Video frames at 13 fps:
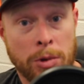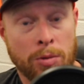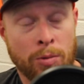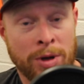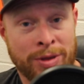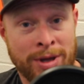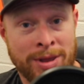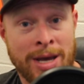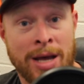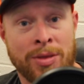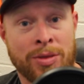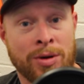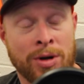within
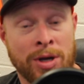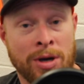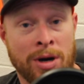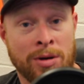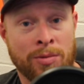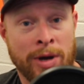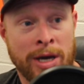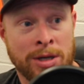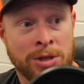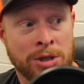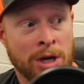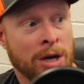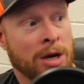that 30-yard
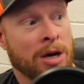range